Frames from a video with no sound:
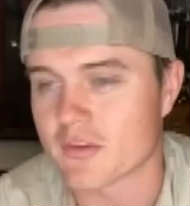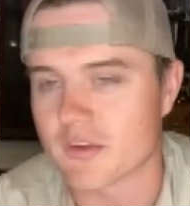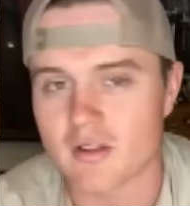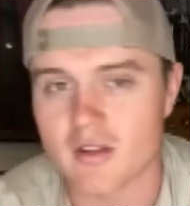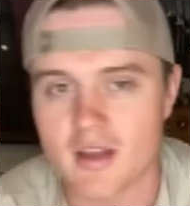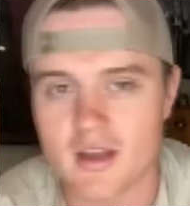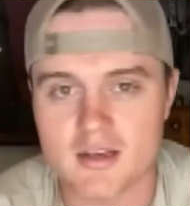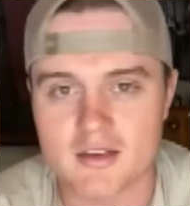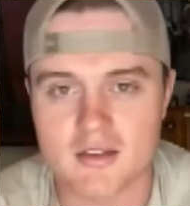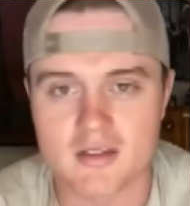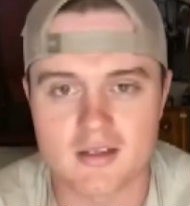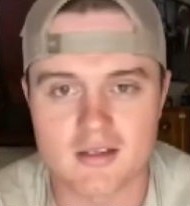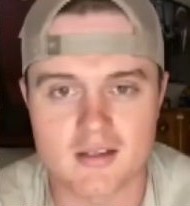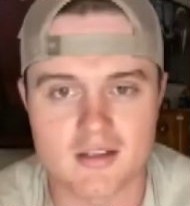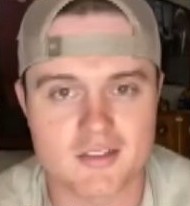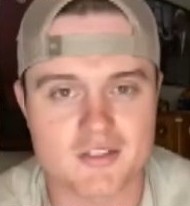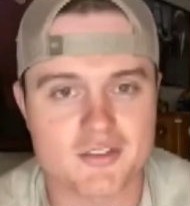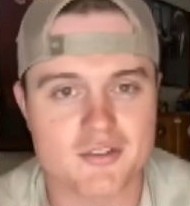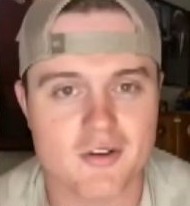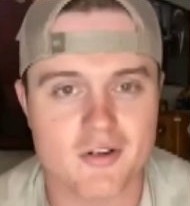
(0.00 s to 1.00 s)
of lightning like
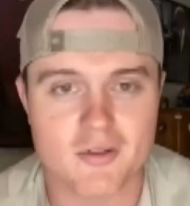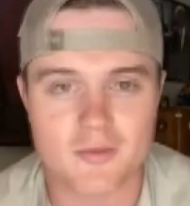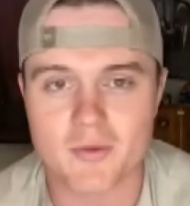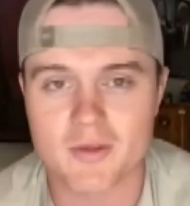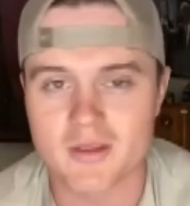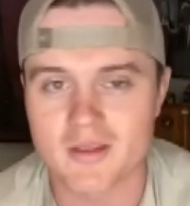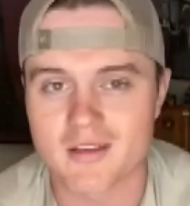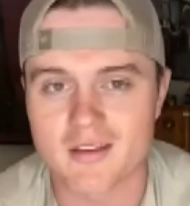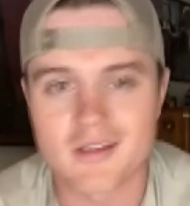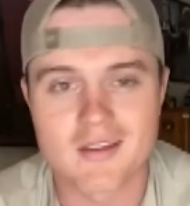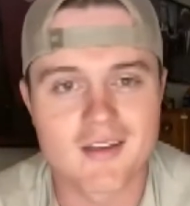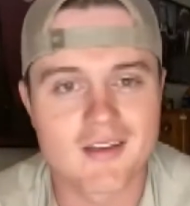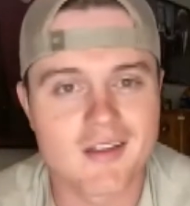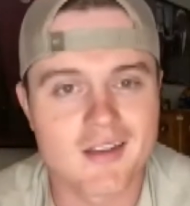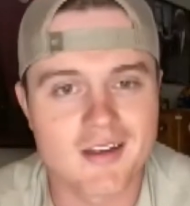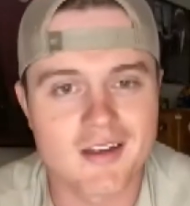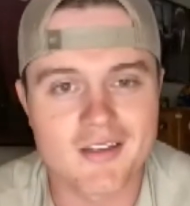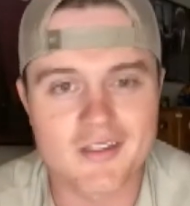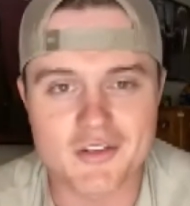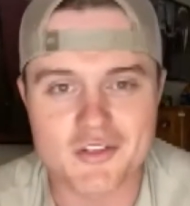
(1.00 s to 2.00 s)
struck me
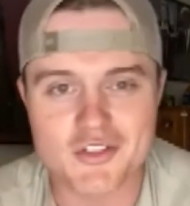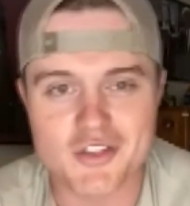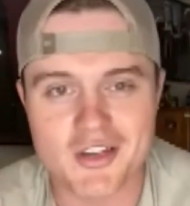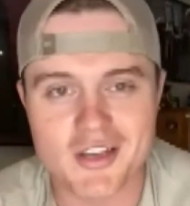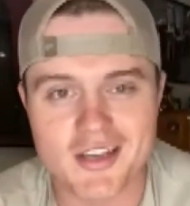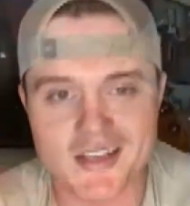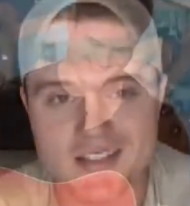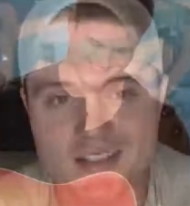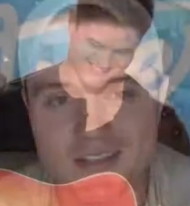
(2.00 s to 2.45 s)
in the chest.